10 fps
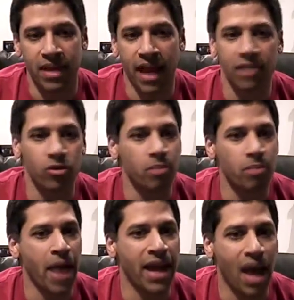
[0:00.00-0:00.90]
kind of learn
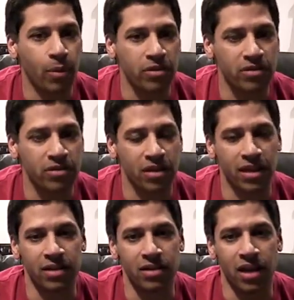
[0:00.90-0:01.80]
bad habits, and
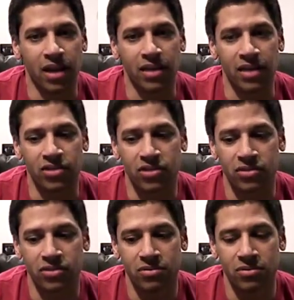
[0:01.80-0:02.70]
they
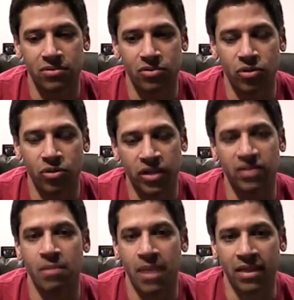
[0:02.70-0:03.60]
just learn things
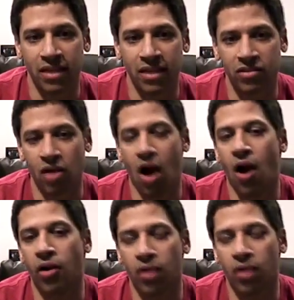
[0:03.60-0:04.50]
that make things a lot
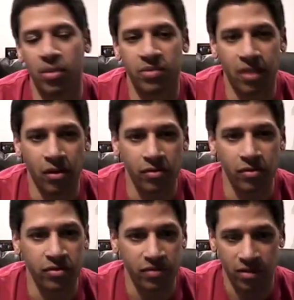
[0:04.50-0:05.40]
harder on
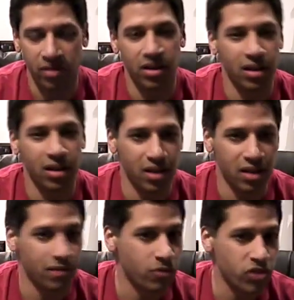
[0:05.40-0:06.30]
themselves in
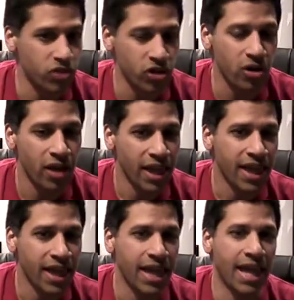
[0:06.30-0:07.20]
the future,
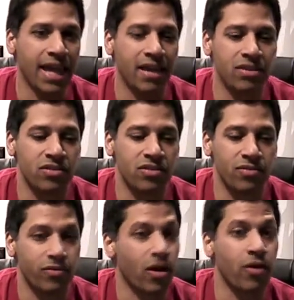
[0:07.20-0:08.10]
and
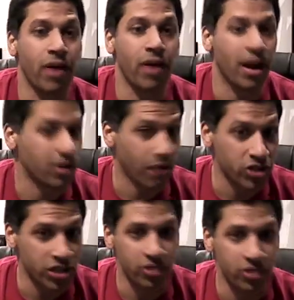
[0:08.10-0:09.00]
for other
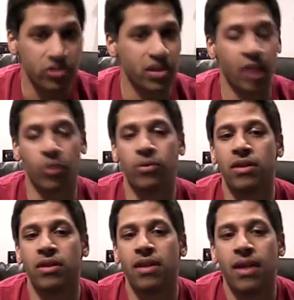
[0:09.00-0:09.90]
engineers that I work
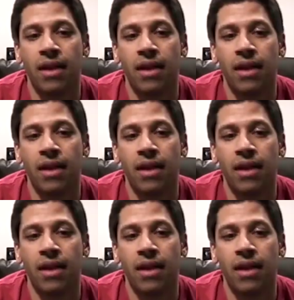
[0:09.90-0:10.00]
with.